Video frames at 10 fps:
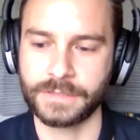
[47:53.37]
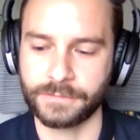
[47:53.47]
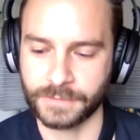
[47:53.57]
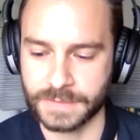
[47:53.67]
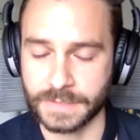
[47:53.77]

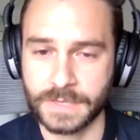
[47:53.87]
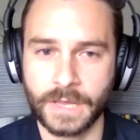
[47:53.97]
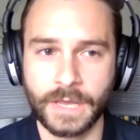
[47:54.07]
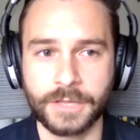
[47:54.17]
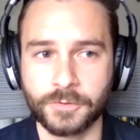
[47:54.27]
differences.
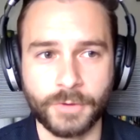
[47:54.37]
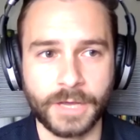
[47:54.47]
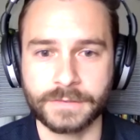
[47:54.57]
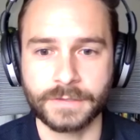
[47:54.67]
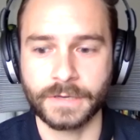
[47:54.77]
And you're
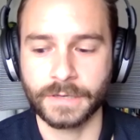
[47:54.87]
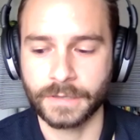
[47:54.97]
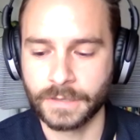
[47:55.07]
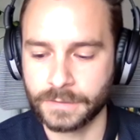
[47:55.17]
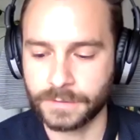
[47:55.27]
right, the